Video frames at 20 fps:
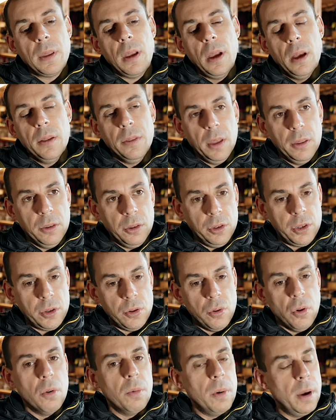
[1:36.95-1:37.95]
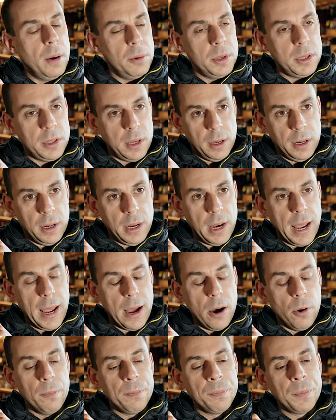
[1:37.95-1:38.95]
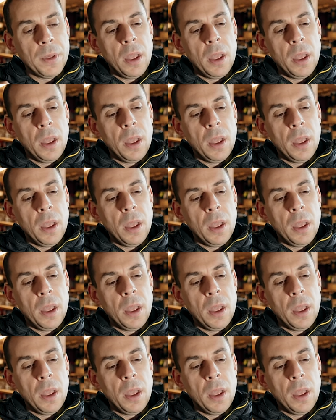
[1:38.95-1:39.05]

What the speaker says: and then the store where we're sitting now.